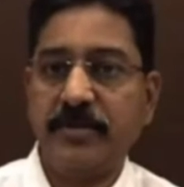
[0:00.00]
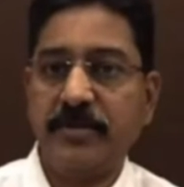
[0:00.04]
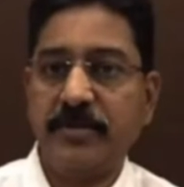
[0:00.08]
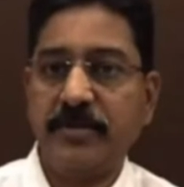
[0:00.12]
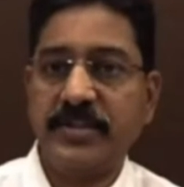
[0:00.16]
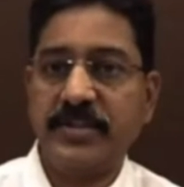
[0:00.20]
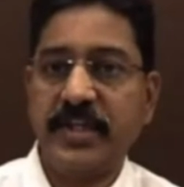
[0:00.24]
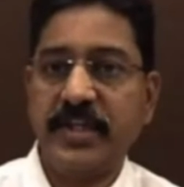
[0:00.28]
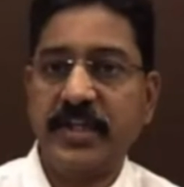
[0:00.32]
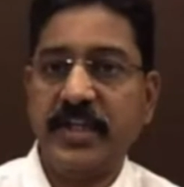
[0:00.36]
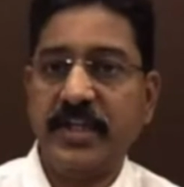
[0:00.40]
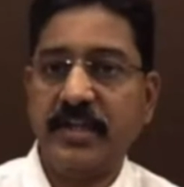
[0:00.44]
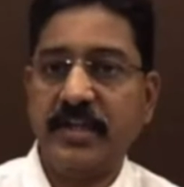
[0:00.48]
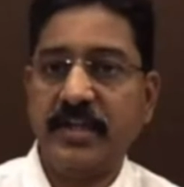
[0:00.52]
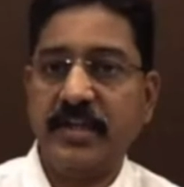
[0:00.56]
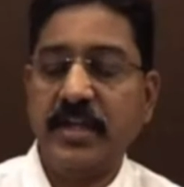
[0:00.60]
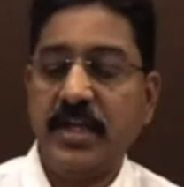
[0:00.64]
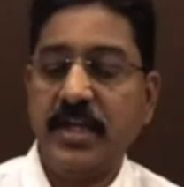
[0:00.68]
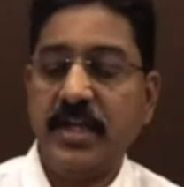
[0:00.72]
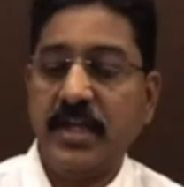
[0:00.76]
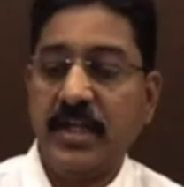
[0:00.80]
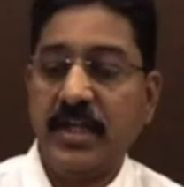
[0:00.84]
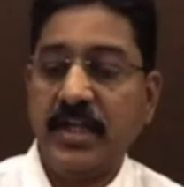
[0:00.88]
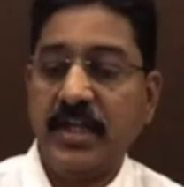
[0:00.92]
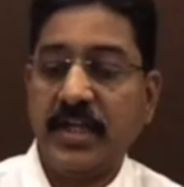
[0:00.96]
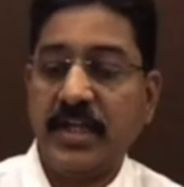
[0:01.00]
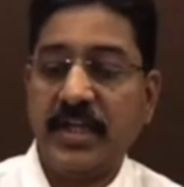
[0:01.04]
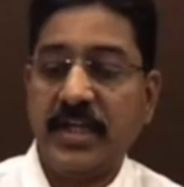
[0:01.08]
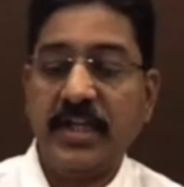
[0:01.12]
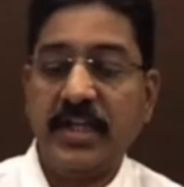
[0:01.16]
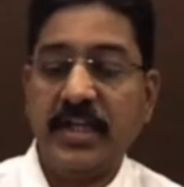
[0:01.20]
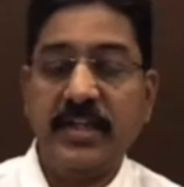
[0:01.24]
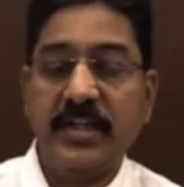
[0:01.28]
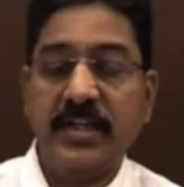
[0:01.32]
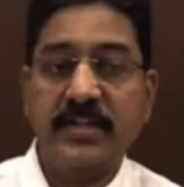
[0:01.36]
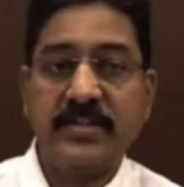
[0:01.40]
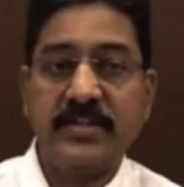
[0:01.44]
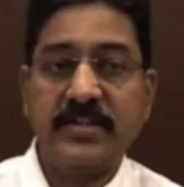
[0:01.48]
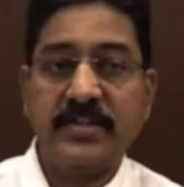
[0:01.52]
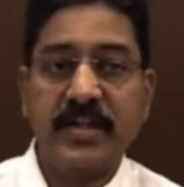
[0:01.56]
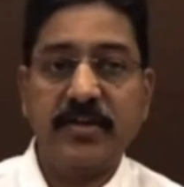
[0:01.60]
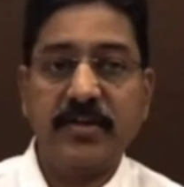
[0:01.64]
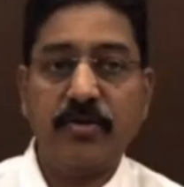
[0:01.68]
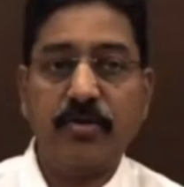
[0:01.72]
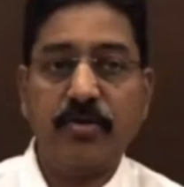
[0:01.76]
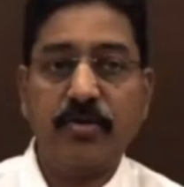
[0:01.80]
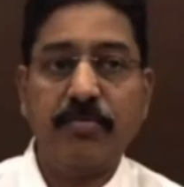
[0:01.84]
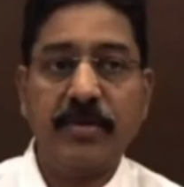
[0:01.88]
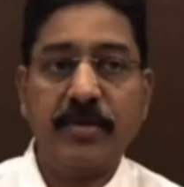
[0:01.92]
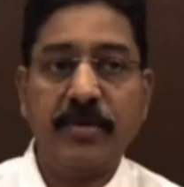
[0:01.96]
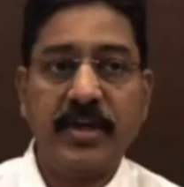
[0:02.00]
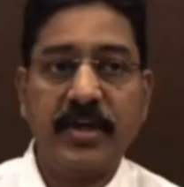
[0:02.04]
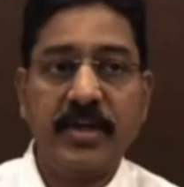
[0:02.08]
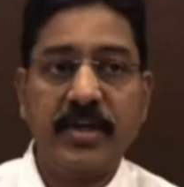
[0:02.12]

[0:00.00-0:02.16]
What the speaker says: then luckily the stent opened.